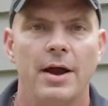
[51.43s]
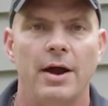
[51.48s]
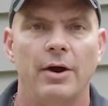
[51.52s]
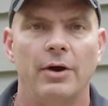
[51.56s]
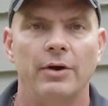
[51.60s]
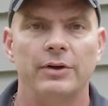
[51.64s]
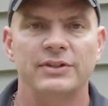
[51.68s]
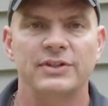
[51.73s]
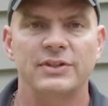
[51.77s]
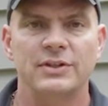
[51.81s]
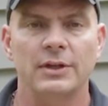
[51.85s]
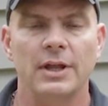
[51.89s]

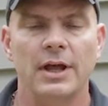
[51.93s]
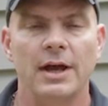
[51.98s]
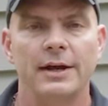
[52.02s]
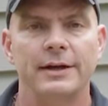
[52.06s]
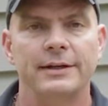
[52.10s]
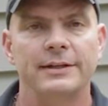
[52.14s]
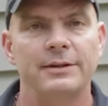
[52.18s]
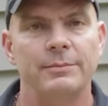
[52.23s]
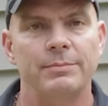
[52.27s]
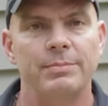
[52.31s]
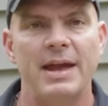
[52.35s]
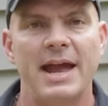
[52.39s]
a
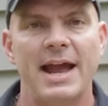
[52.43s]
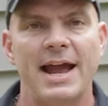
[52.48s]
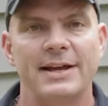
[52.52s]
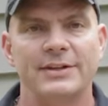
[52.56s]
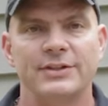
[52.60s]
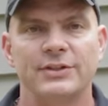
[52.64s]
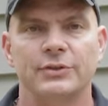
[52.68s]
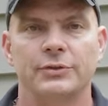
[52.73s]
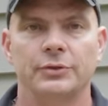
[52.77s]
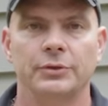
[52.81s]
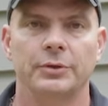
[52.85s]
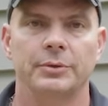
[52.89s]
slug to
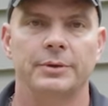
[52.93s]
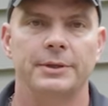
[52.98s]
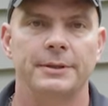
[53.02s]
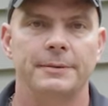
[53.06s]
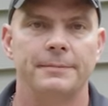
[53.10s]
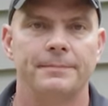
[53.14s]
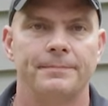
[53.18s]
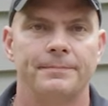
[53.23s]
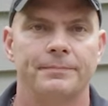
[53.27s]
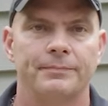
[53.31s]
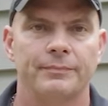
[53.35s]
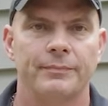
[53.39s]
pass through it.
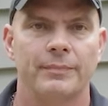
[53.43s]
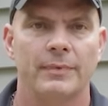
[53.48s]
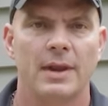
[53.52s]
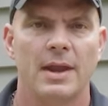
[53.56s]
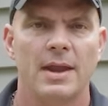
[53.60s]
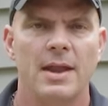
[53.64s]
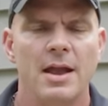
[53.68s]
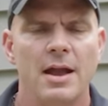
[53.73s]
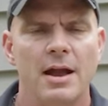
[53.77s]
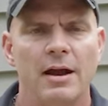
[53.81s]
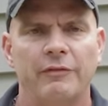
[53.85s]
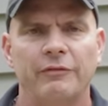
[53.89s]

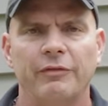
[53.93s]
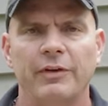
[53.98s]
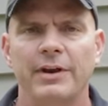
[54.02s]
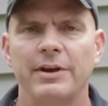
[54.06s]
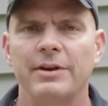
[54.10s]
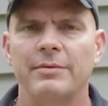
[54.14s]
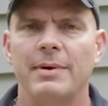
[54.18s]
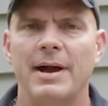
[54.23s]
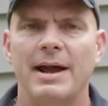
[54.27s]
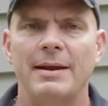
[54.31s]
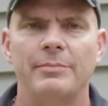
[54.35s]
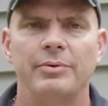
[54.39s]
A friend
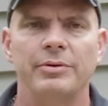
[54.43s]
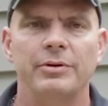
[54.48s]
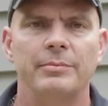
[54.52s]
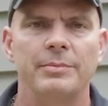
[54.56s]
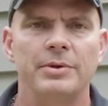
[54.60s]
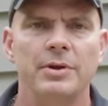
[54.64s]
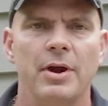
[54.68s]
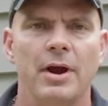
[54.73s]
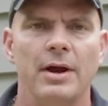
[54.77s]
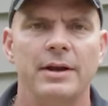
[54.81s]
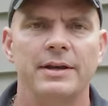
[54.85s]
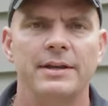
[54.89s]
of mine put
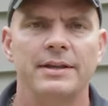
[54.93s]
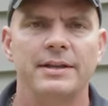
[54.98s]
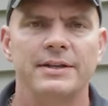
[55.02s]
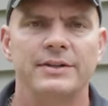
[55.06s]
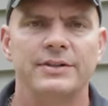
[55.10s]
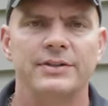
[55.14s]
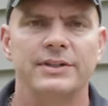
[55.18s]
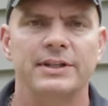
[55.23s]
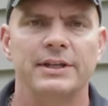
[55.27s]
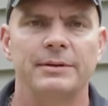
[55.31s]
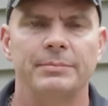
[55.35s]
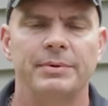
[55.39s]
me onto
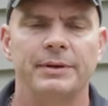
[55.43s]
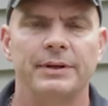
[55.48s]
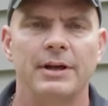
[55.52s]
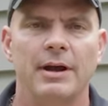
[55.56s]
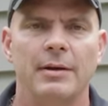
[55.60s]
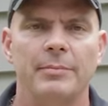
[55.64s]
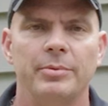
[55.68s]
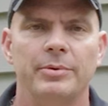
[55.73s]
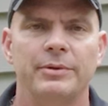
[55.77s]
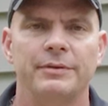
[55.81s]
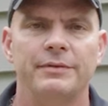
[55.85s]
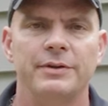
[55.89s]
this tip a
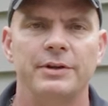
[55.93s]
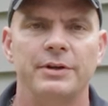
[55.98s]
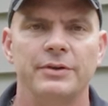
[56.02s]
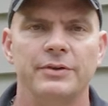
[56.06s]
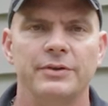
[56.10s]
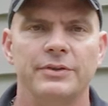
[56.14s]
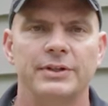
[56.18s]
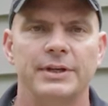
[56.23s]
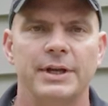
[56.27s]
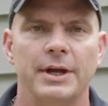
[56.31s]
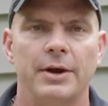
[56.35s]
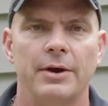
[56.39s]
couple of
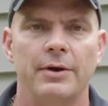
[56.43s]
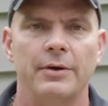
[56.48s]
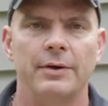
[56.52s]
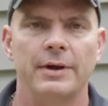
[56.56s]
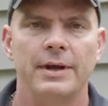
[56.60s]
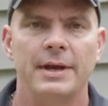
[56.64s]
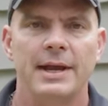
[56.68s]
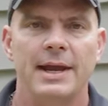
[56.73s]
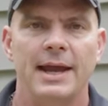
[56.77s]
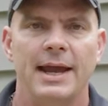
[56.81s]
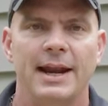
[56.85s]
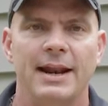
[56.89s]
years ago,
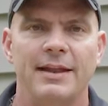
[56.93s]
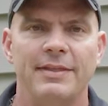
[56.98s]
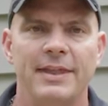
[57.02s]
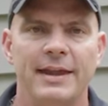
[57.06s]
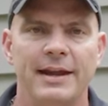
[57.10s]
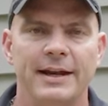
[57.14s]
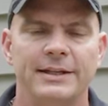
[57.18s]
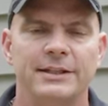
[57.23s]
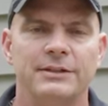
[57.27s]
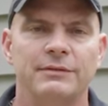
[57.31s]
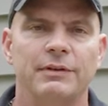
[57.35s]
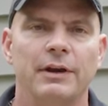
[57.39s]
and I
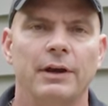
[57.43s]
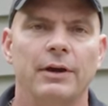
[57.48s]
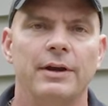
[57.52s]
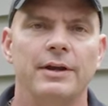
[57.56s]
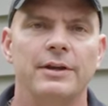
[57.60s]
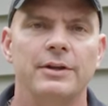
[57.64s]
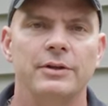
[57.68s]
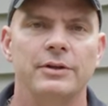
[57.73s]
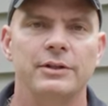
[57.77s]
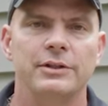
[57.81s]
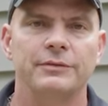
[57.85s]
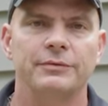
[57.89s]
think it's very
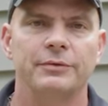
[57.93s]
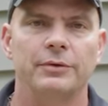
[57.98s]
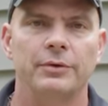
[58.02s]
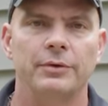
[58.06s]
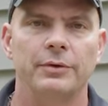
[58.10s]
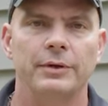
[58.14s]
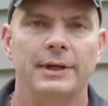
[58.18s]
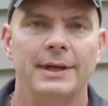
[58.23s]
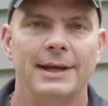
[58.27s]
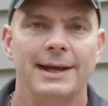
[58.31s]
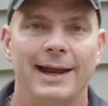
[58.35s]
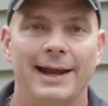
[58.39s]

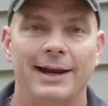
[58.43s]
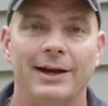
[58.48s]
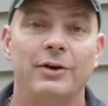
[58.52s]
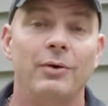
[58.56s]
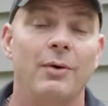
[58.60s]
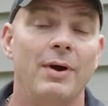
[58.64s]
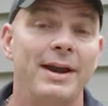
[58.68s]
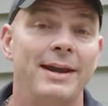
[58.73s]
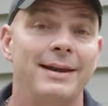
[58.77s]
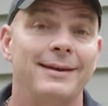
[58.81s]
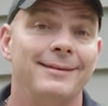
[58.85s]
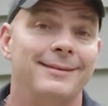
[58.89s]
useful and
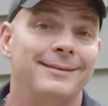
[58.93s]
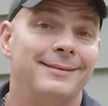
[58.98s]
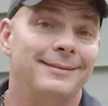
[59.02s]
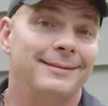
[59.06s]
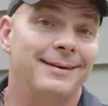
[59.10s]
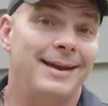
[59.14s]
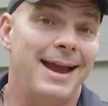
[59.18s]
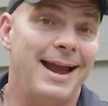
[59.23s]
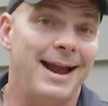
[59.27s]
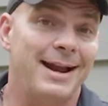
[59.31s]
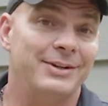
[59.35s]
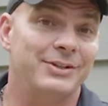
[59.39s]
quite
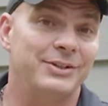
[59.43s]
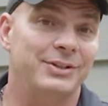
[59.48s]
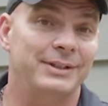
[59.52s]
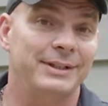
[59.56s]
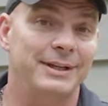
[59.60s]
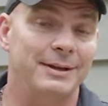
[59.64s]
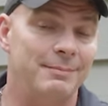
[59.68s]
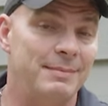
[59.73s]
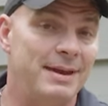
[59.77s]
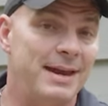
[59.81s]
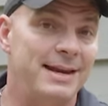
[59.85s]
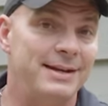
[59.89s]

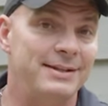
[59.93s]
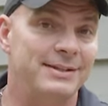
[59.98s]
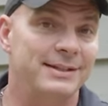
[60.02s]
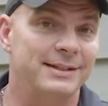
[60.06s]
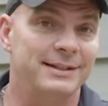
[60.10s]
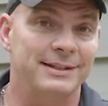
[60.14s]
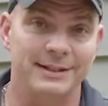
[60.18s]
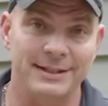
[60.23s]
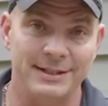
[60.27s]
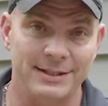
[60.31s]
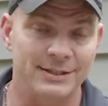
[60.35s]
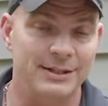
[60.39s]
actually amazingly